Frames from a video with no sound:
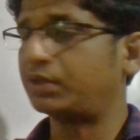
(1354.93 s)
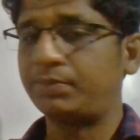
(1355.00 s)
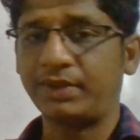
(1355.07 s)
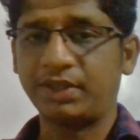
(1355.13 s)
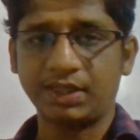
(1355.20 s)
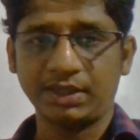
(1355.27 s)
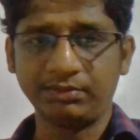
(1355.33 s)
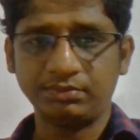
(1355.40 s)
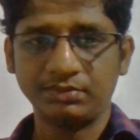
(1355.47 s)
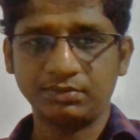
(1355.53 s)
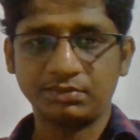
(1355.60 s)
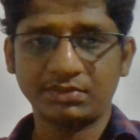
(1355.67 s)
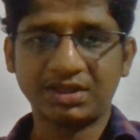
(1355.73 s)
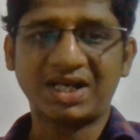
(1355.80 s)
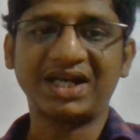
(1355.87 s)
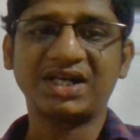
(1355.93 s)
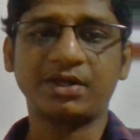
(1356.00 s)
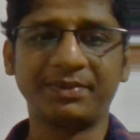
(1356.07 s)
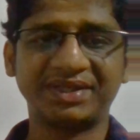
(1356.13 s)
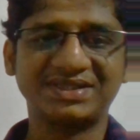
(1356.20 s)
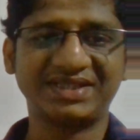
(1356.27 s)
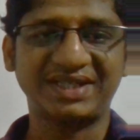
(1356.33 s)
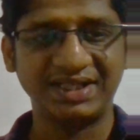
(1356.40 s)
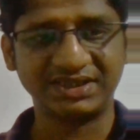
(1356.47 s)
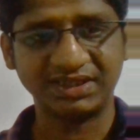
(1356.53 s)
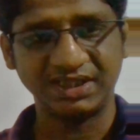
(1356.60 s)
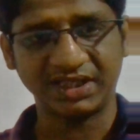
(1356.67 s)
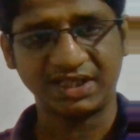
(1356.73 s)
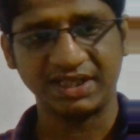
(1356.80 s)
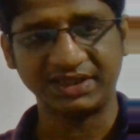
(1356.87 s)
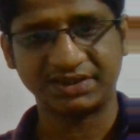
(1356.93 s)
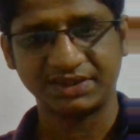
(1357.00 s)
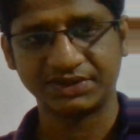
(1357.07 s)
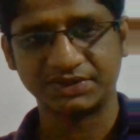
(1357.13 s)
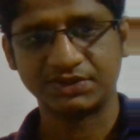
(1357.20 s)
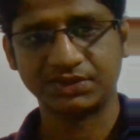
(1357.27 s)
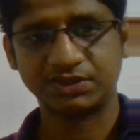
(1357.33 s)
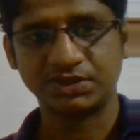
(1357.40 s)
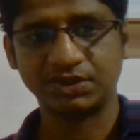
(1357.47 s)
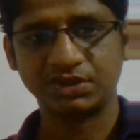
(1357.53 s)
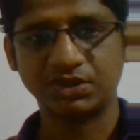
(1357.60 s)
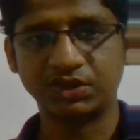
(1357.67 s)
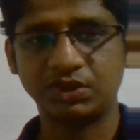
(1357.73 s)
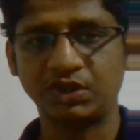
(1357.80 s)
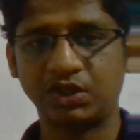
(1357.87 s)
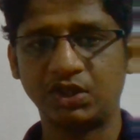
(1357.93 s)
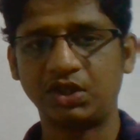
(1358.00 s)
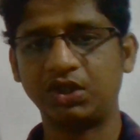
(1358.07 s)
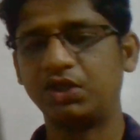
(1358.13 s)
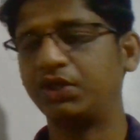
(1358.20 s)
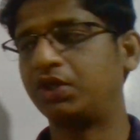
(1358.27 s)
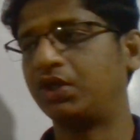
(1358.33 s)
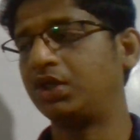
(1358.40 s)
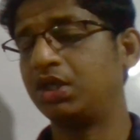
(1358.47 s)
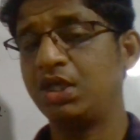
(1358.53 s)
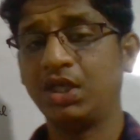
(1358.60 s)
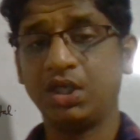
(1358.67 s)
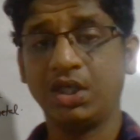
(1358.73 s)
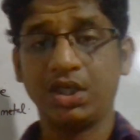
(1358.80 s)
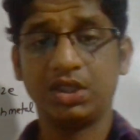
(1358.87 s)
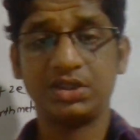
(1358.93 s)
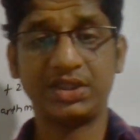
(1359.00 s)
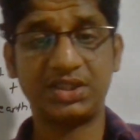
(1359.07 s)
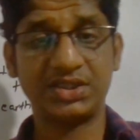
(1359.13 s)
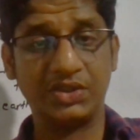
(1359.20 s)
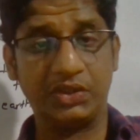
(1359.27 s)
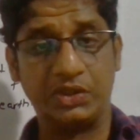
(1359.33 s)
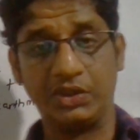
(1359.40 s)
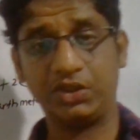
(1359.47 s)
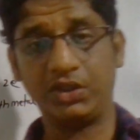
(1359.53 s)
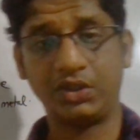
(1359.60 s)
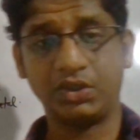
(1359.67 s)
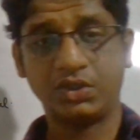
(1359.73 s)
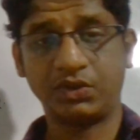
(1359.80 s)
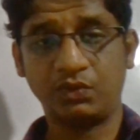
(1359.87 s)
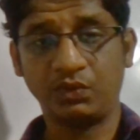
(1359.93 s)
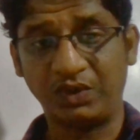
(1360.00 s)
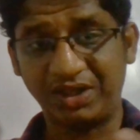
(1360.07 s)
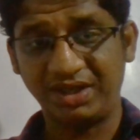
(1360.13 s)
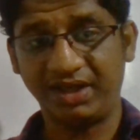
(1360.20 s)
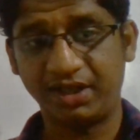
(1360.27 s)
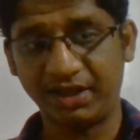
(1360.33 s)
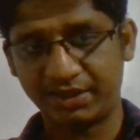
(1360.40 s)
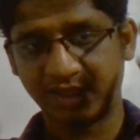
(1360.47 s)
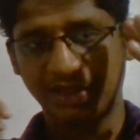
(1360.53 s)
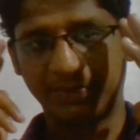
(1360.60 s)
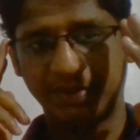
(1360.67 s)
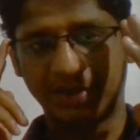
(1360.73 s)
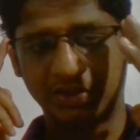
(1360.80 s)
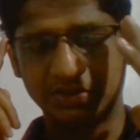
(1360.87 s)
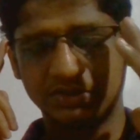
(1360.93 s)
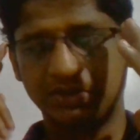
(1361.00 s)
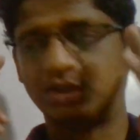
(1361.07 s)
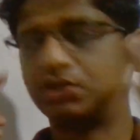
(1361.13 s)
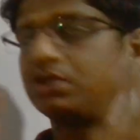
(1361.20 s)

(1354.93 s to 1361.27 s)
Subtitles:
to bottom, atomic size increases. There is no wonder there, because